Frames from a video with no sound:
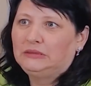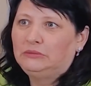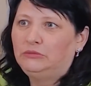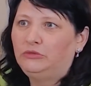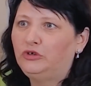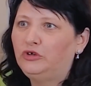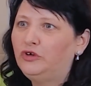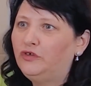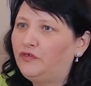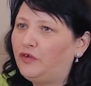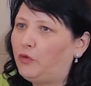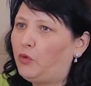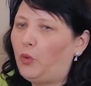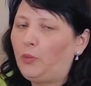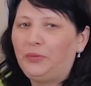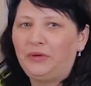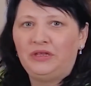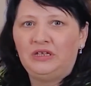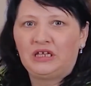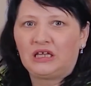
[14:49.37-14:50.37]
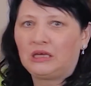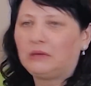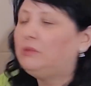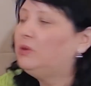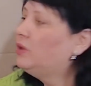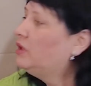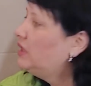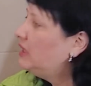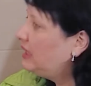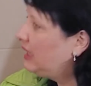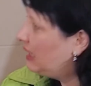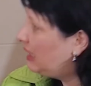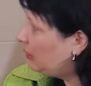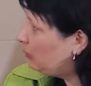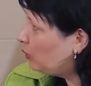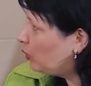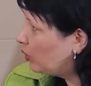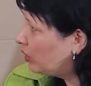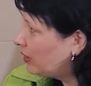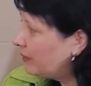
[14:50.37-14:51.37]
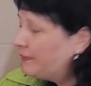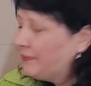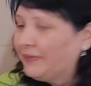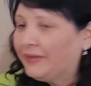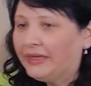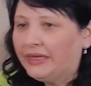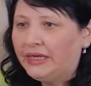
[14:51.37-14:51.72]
to move. I won't be in the community anymore.